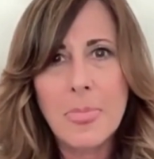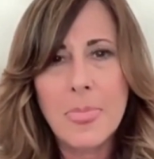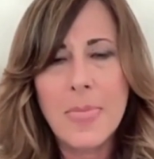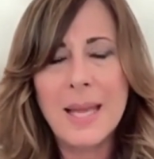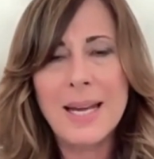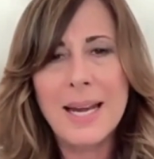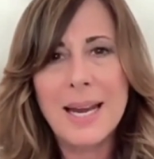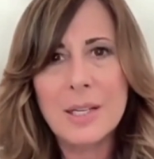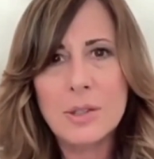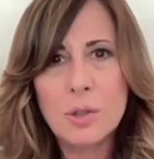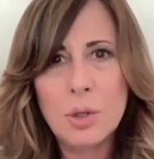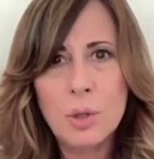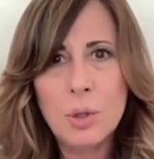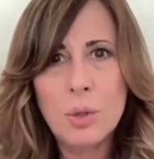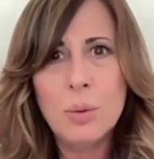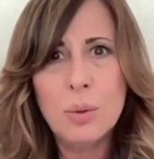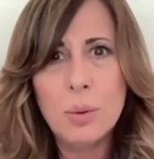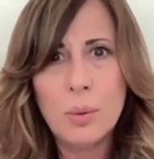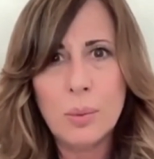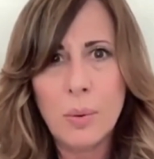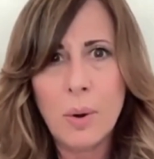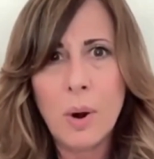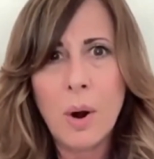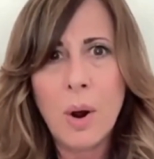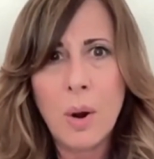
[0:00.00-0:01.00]
And as you
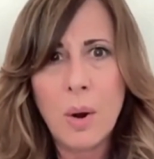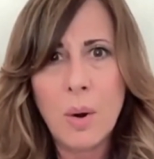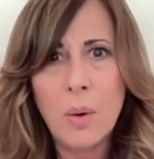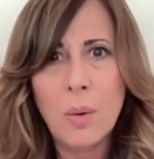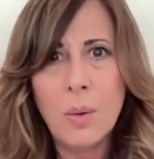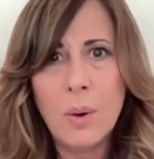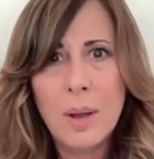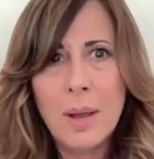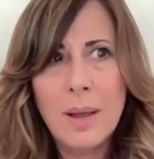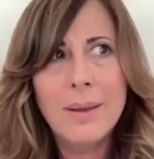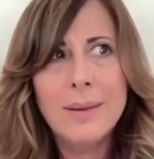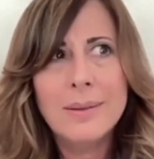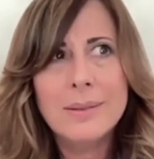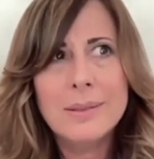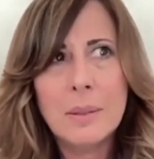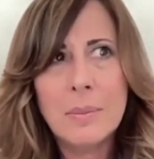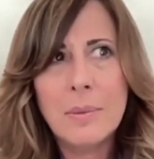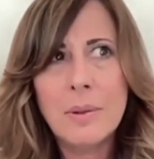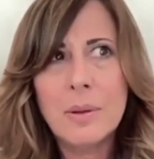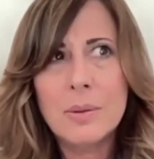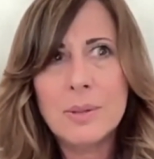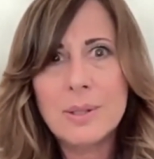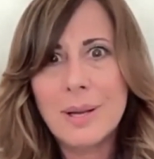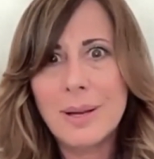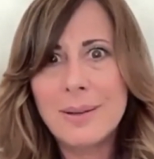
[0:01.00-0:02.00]
grow, some
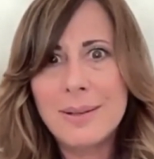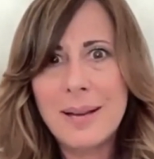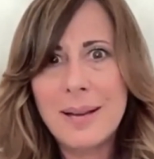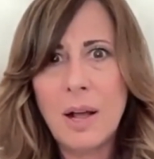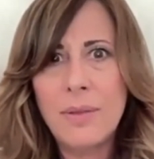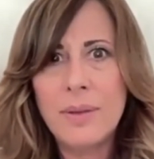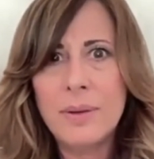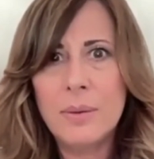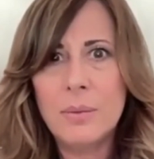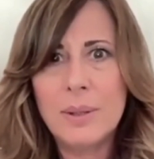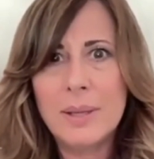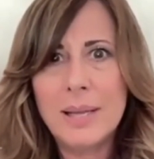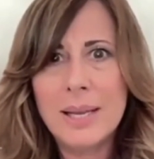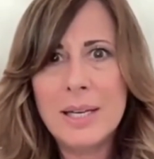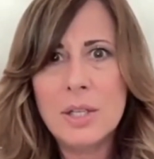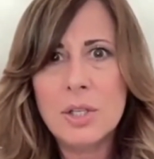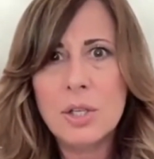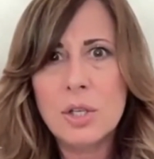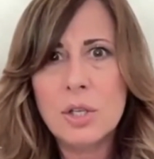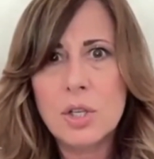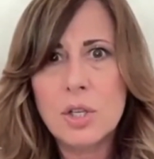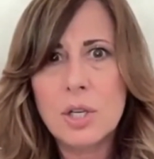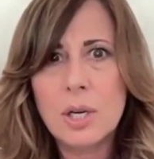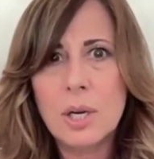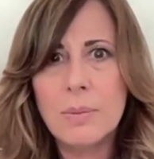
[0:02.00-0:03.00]
of those unhealthy
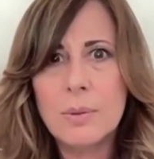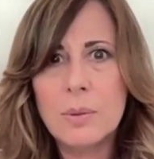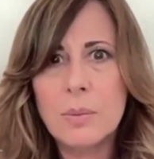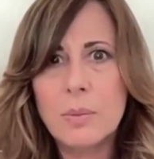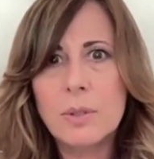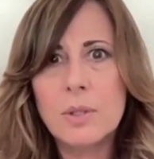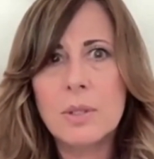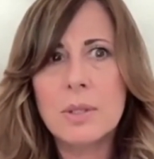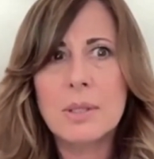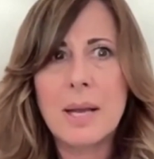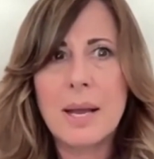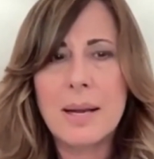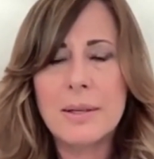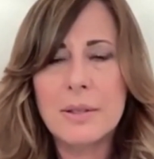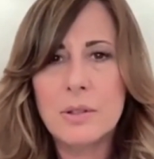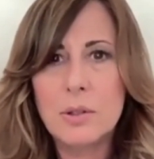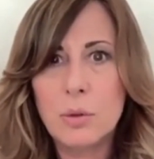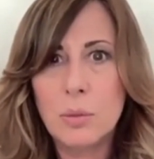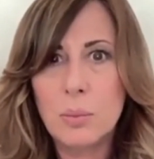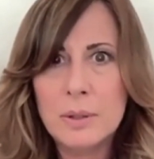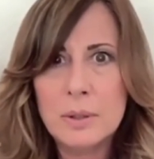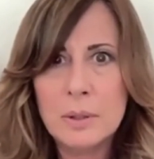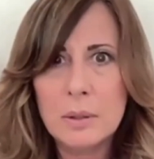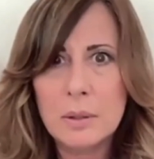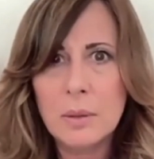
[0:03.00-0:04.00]
relationships will just kind of
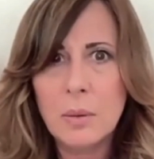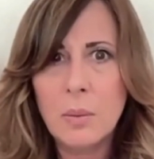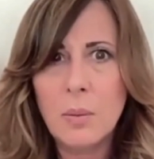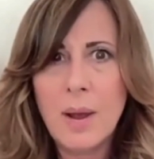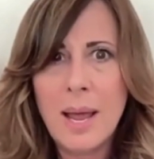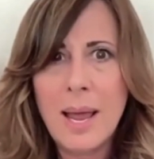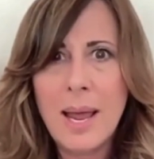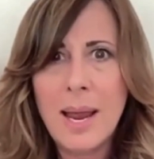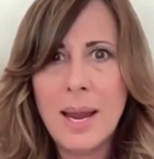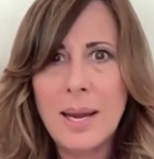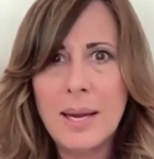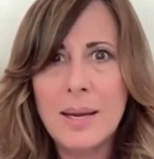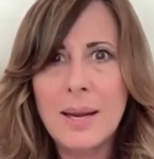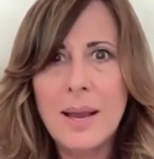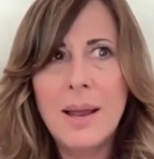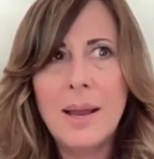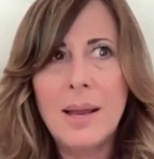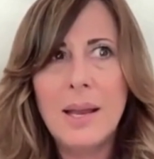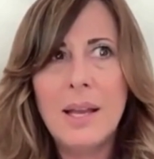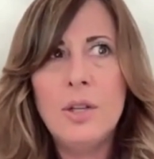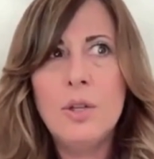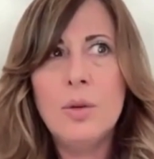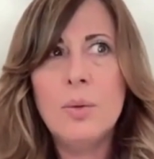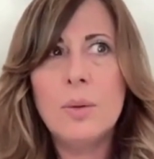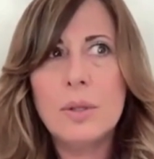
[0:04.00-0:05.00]
dwindle away,
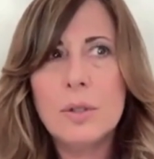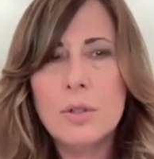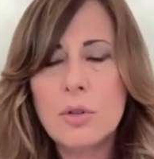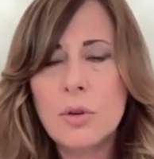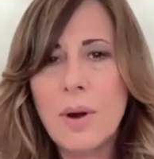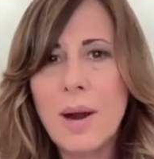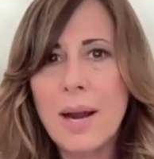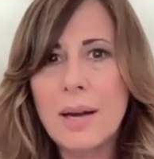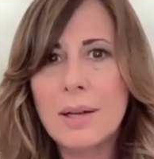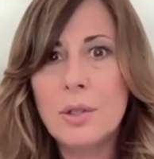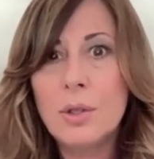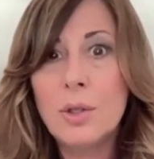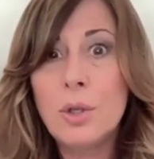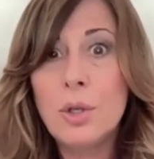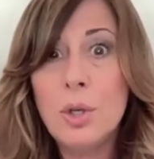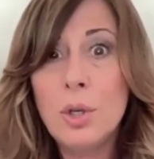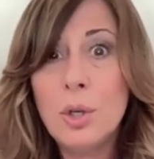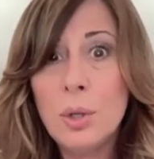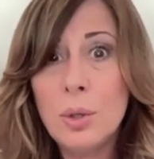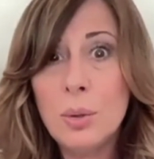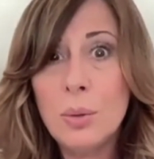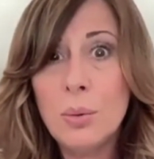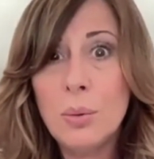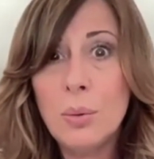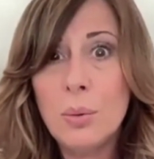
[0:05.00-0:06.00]
and you will attract
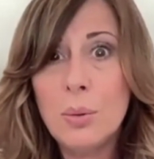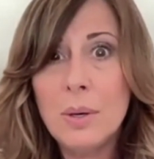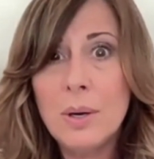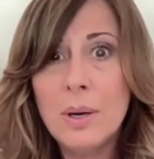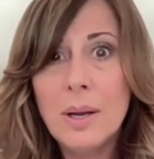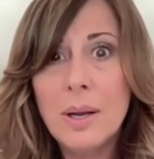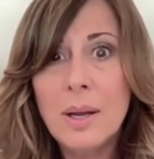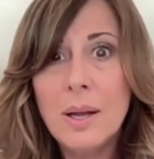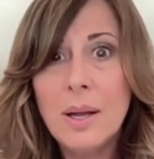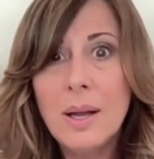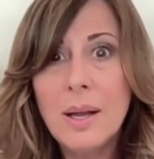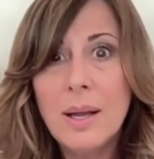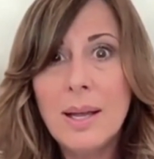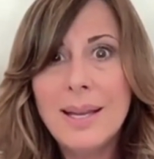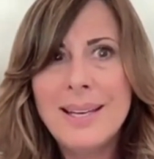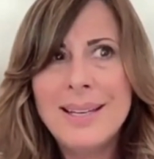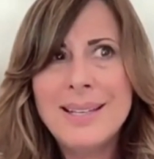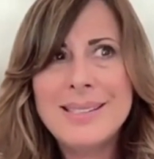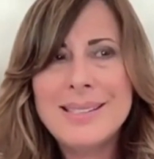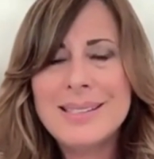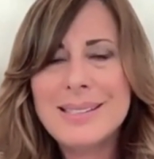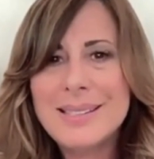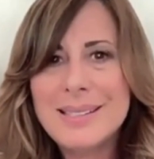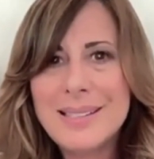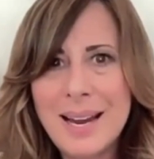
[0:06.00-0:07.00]
new,
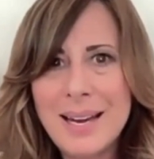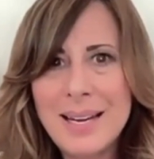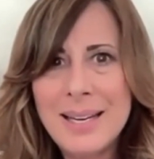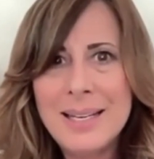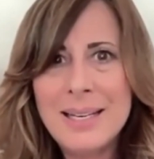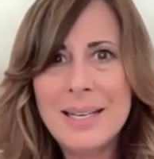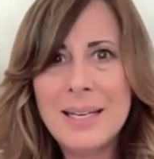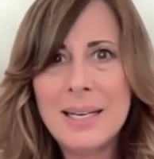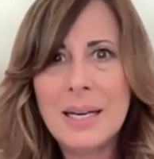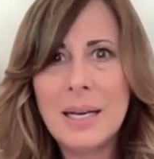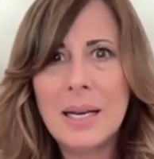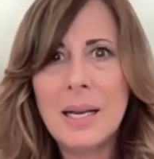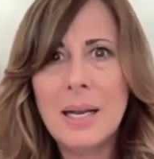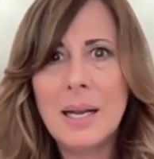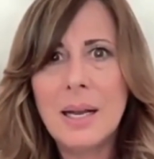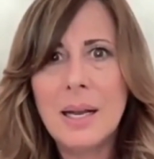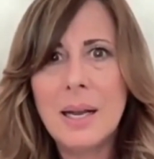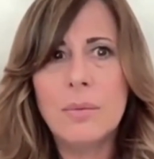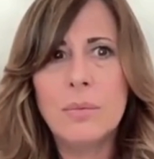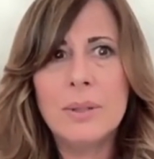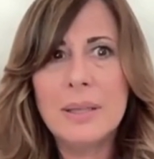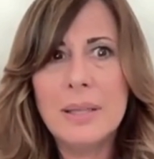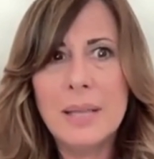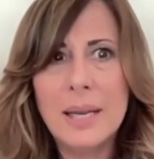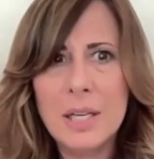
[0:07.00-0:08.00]
exciting
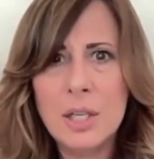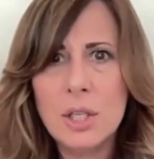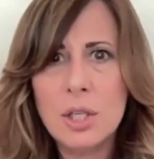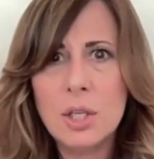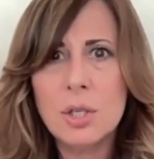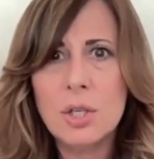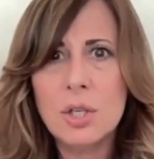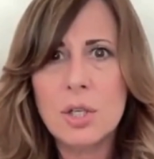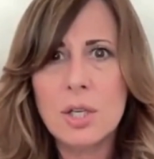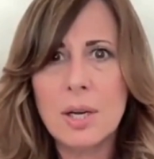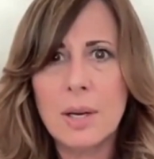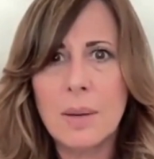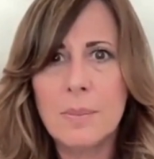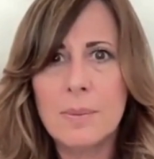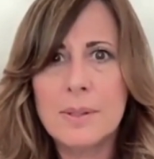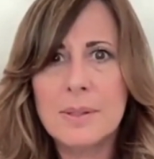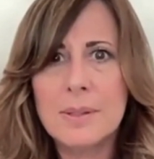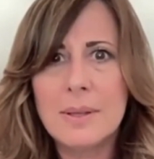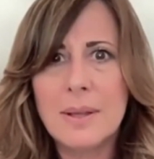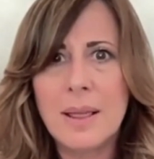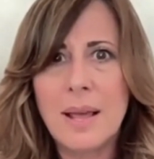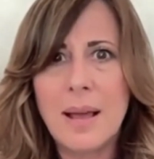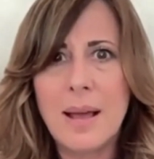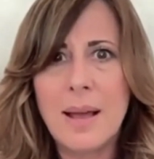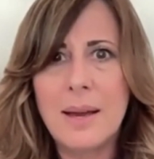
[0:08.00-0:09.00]
relationships
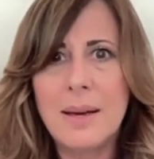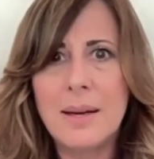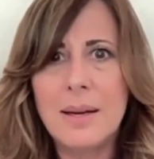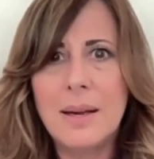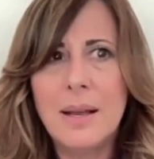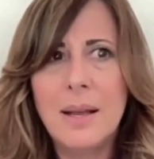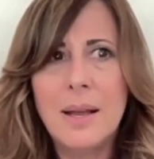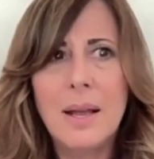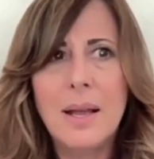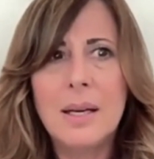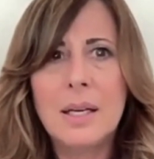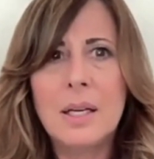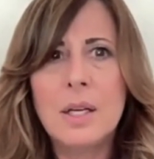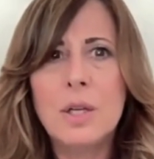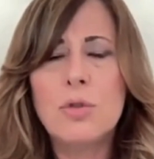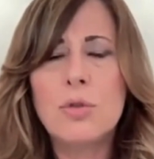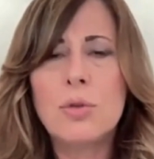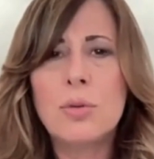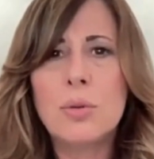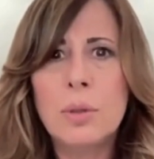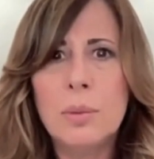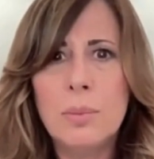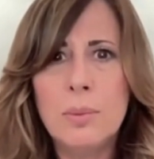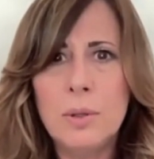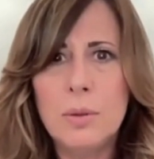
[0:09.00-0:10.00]
that
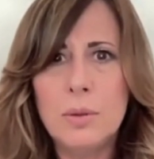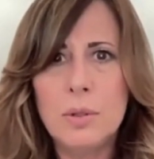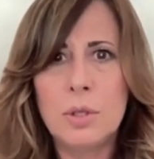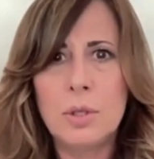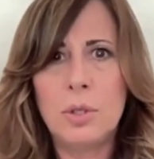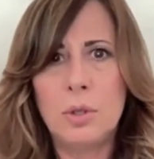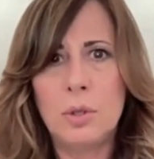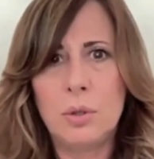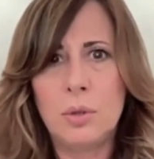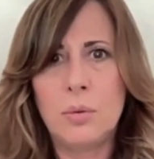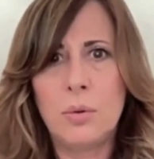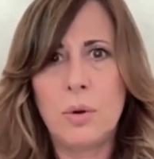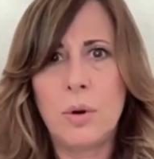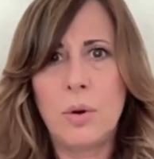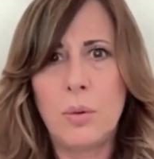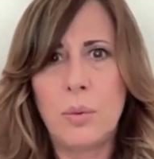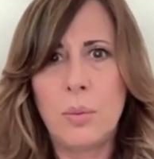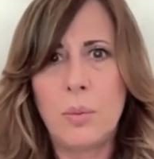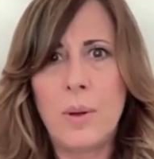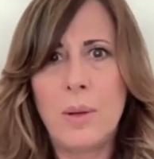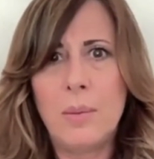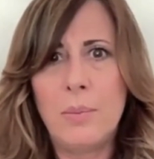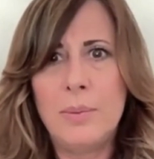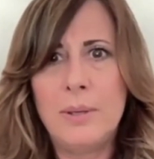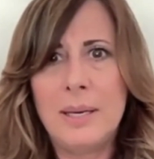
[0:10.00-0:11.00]
contribute to your growth,
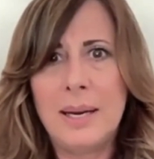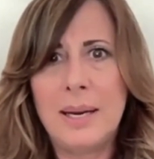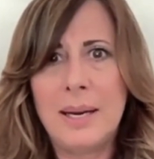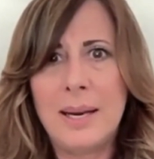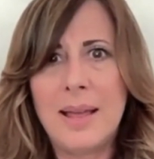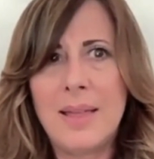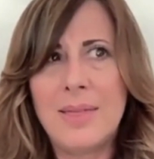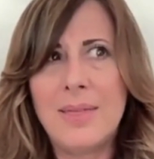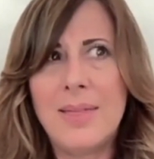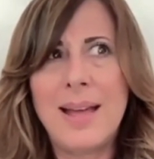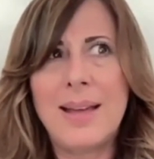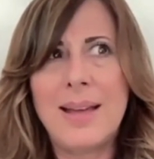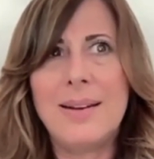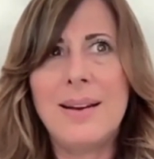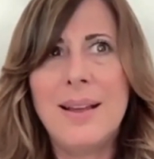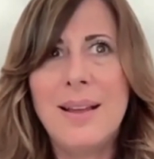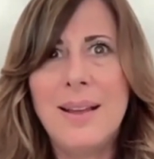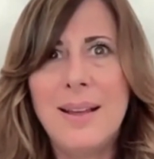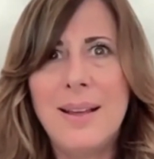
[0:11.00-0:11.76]
well-being, and that